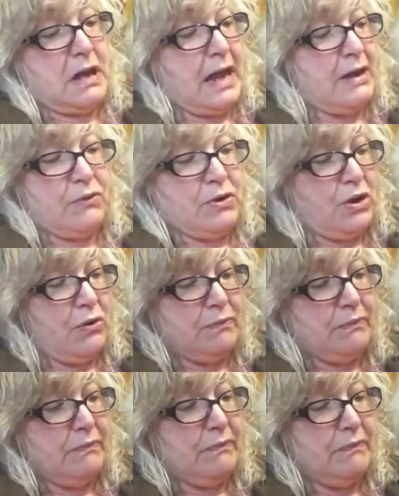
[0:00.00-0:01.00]
I don't know.
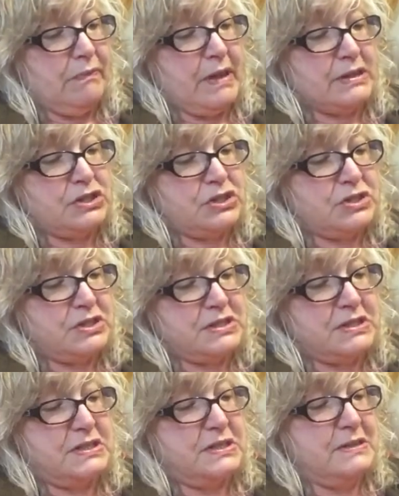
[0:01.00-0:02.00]
That's just